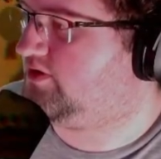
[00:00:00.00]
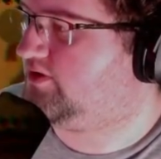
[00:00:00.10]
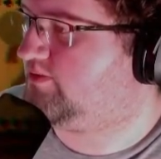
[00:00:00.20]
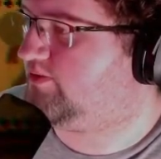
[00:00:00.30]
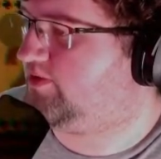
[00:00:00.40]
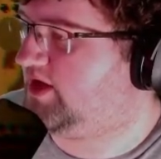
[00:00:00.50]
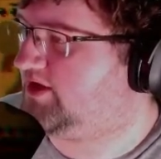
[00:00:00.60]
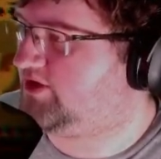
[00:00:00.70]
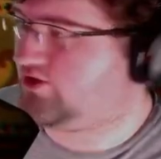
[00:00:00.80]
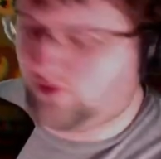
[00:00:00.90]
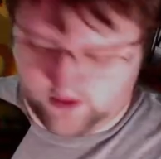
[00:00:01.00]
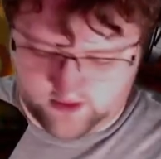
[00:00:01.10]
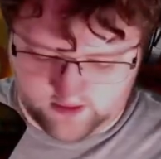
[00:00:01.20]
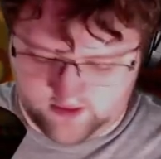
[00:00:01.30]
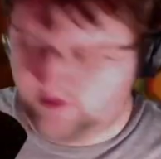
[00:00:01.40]
play
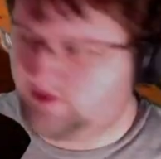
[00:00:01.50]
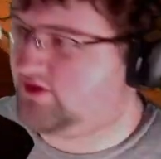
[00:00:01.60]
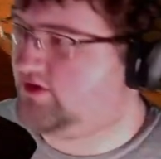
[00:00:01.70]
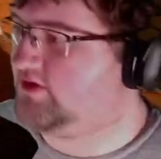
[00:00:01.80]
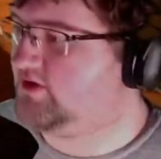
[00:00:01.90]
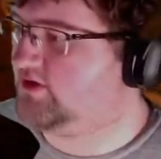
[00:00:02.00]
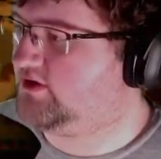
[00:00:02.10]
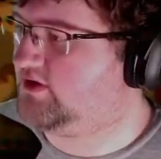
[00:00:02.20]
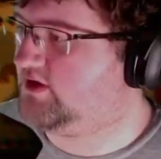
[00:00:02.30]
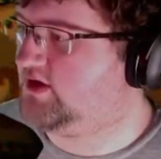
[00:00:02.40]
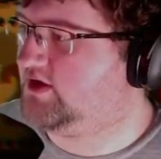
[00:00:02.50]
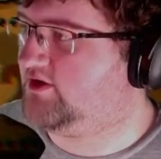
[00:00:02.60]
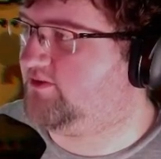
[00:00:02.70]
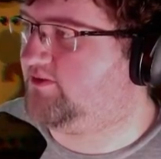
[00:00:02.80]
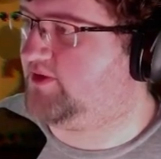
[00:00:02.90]
squirrel,
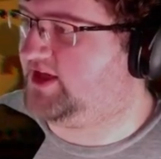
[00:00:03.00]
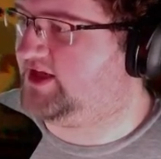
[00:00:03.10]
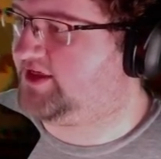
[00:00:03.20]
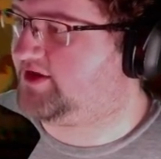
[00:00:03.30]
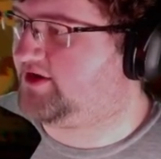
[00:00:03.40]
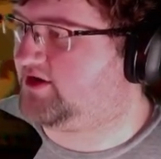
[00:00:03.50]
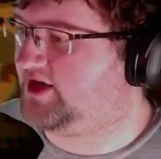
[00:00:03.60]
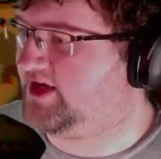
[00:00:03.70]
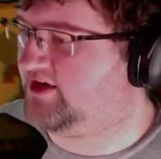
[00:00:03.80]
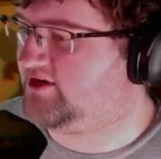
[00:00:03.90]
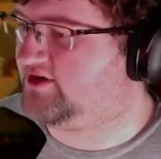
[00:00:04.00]
play a death card here.